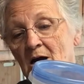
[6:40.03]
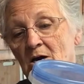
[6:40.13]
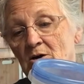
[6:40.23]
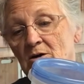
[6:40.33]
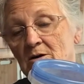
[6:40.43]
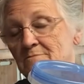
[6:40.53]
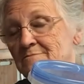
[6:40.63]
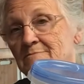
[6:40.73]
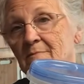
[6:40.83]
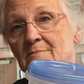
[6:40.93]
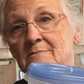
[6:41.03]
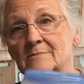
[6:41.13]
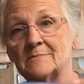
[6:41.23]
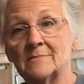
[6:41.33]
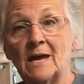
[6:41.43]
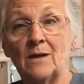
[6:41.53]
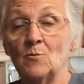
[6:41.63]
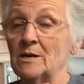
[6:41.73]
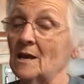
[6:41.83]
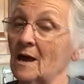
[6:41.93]
Uh, and
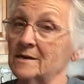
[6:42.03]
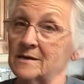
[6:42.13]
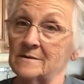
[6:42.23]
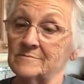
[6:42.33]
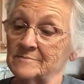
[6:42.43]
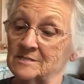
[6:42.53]
we like it.